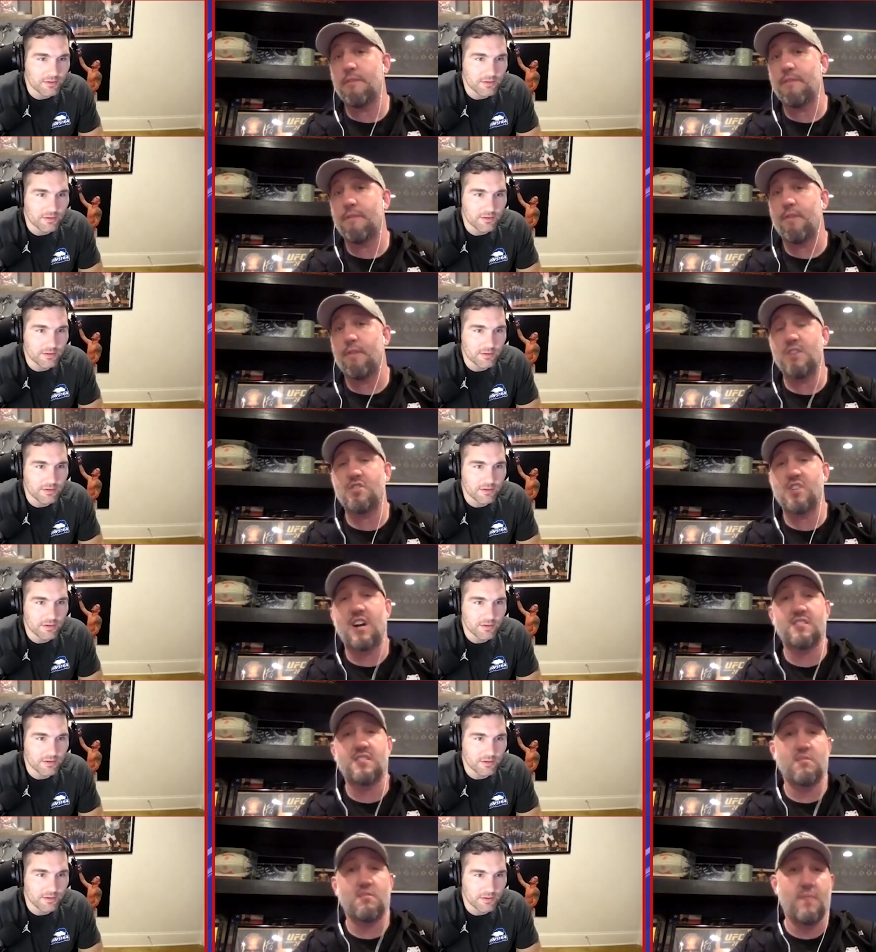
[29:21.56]
Speaker 1: French
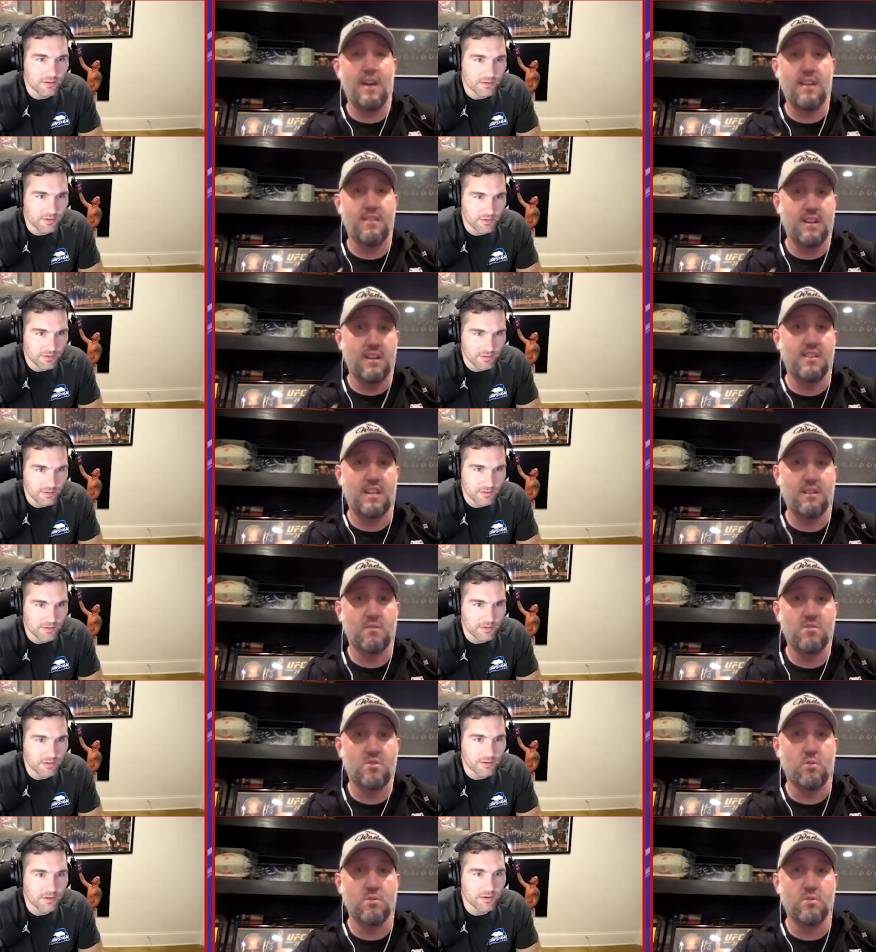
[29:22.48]
osteopath that I take
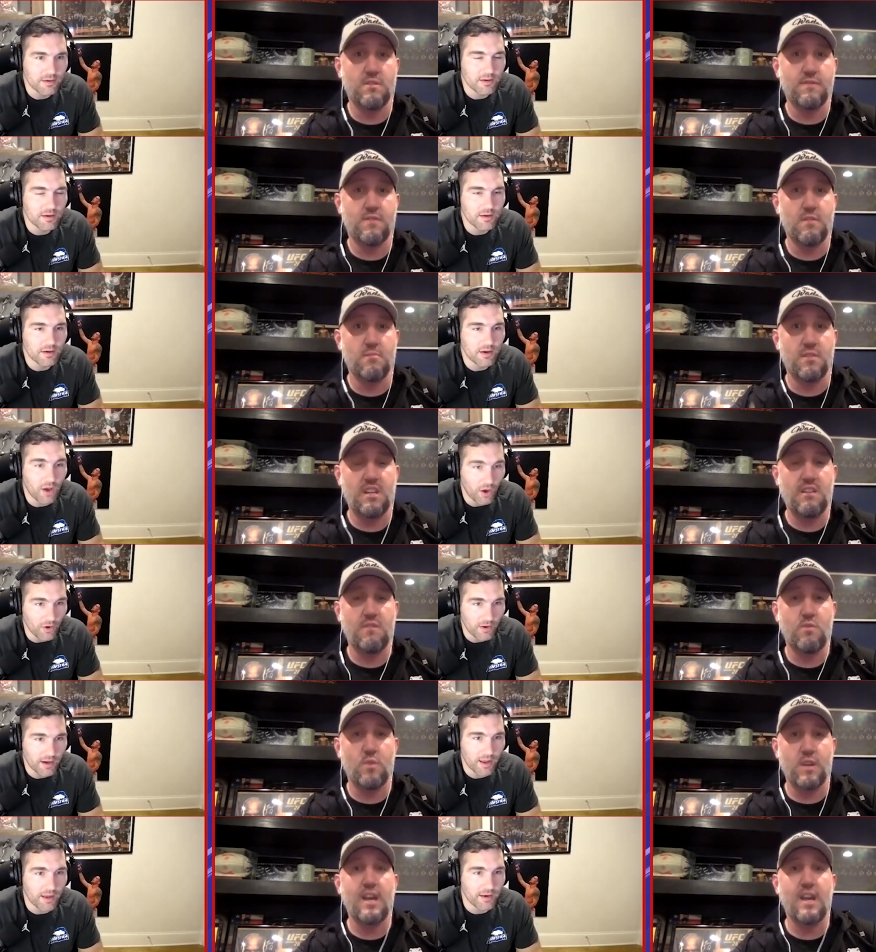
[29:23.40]
those courses from. Guy oh,
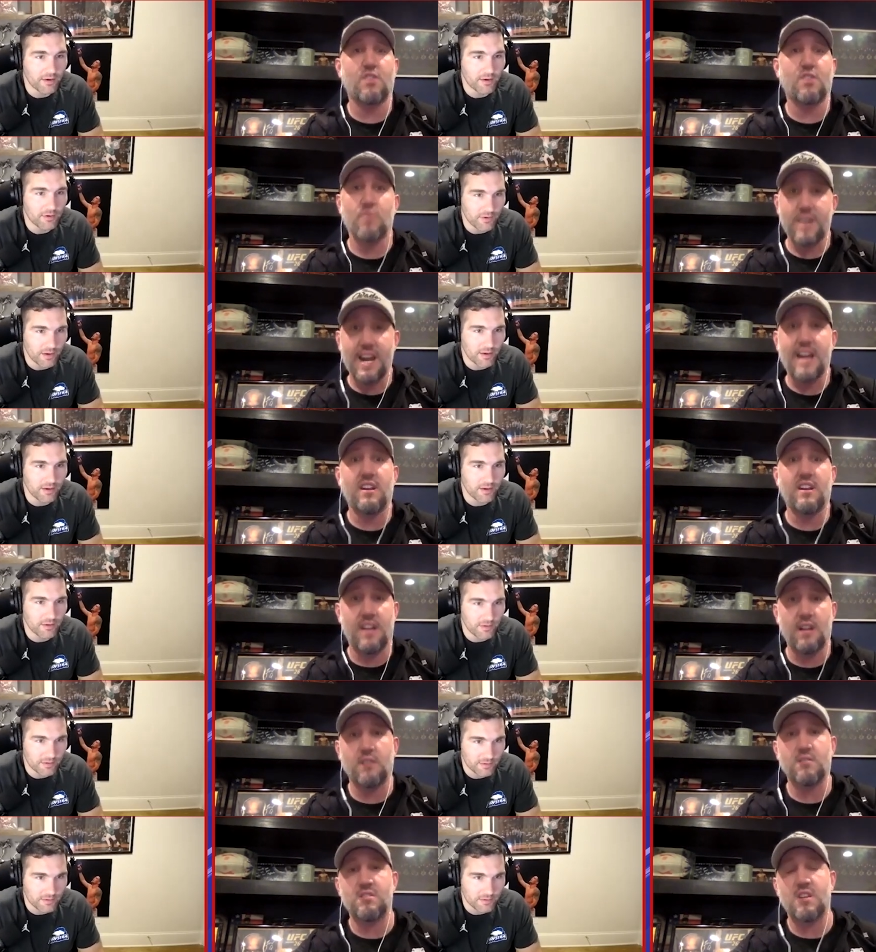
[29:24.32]
get out of here. Okay.
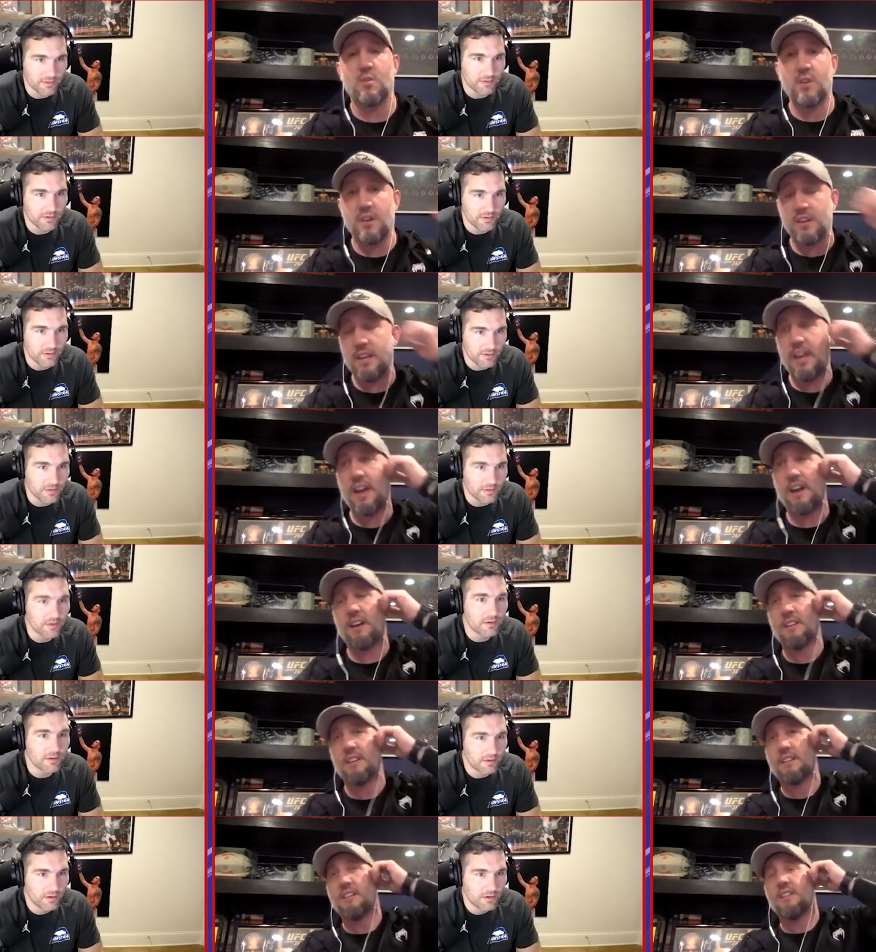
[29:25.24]
Yeah.
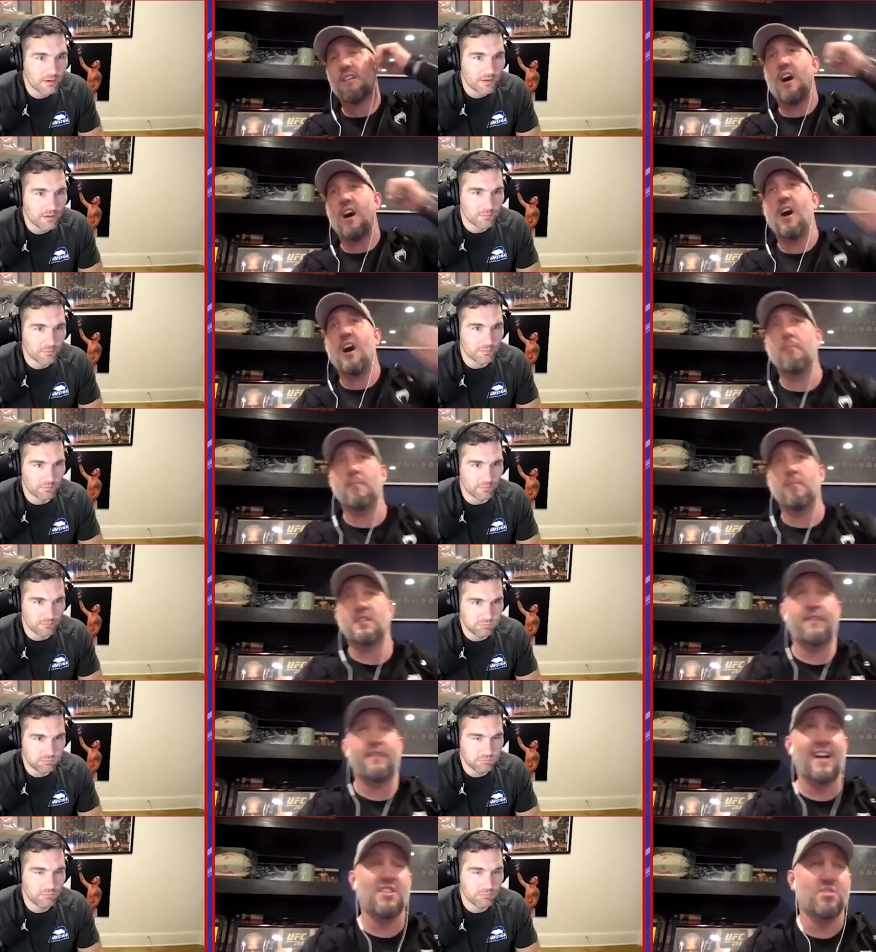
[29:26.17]
Um, it's
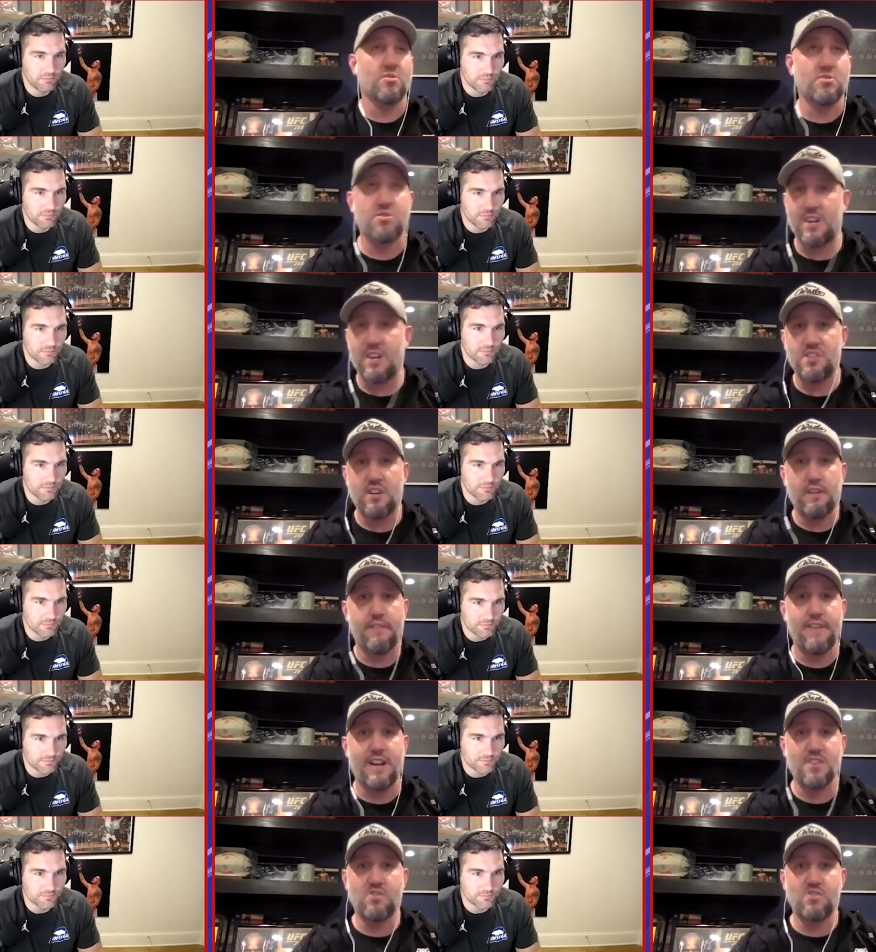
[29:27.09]
fascial stretching,
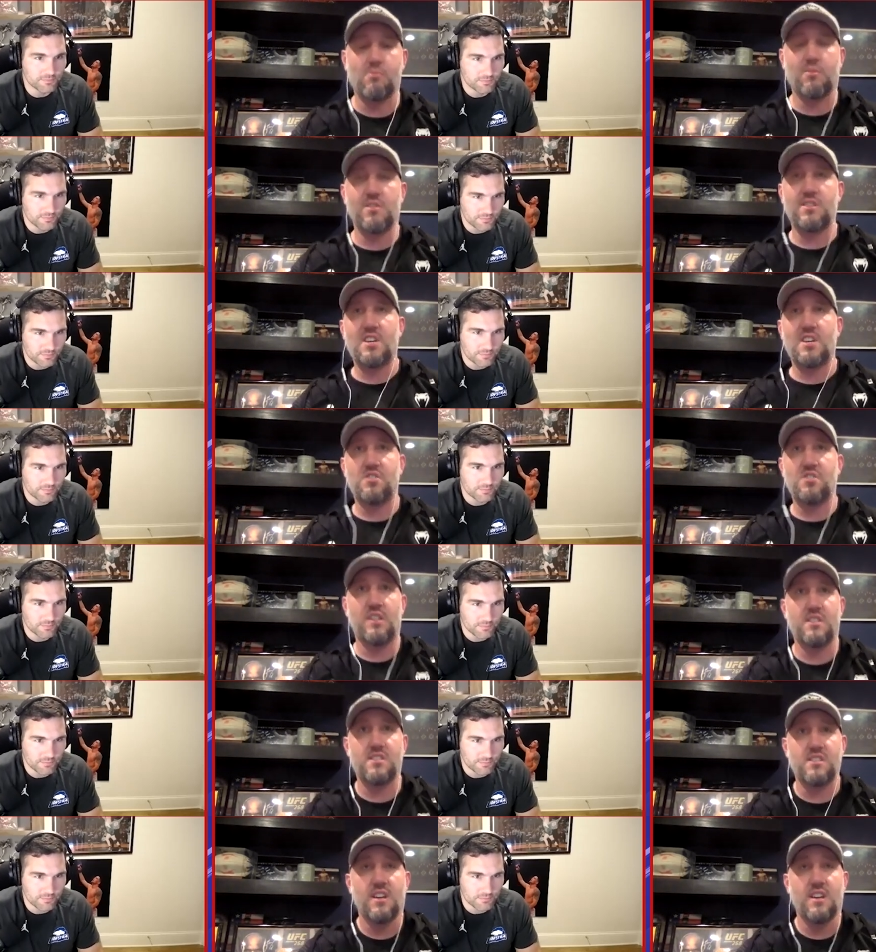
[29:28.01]
fascial normalization.
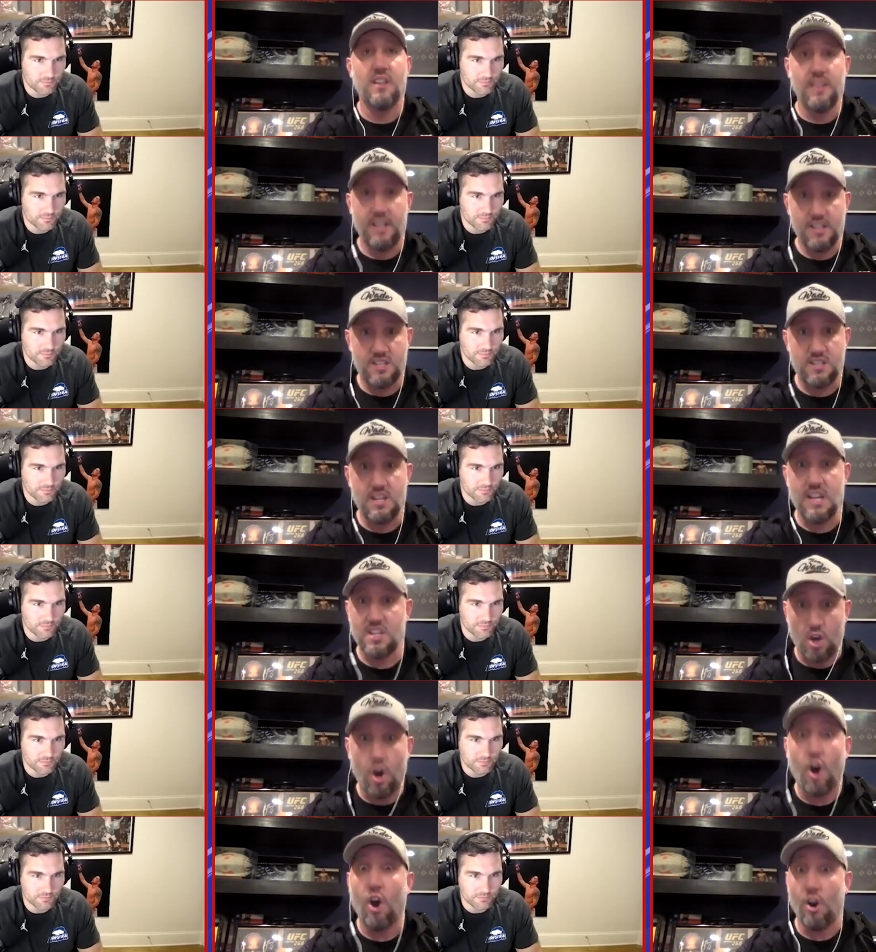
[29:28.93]
It's it's it's
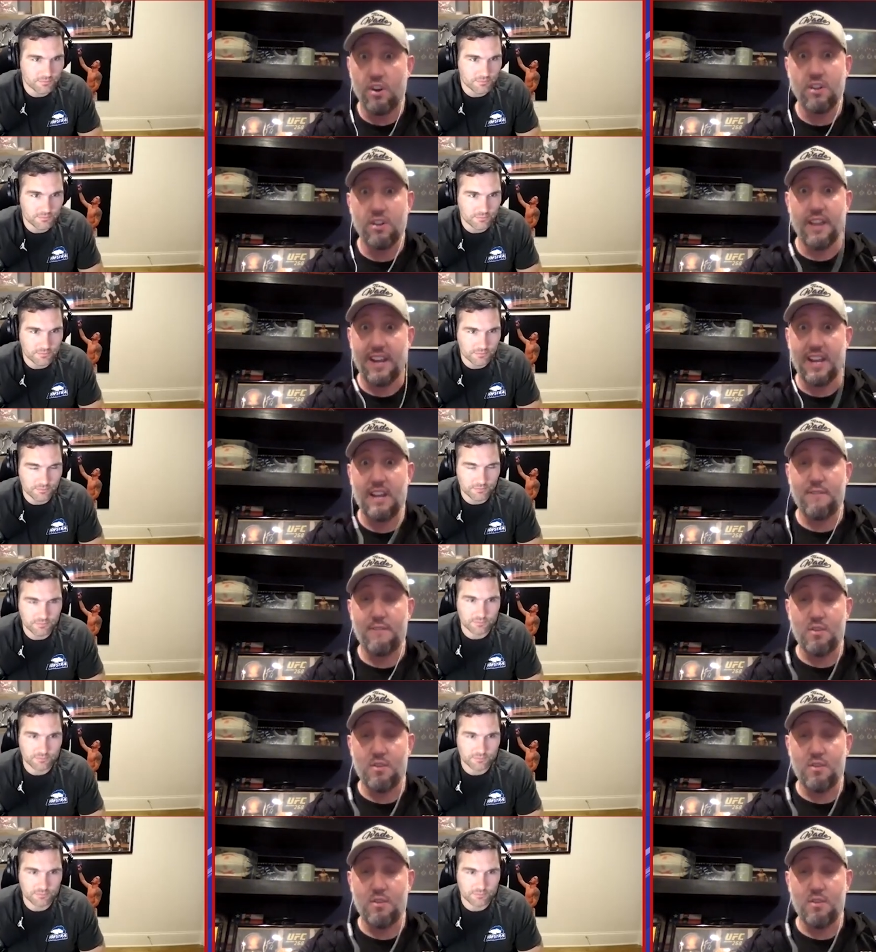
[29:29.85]
hard. Like if you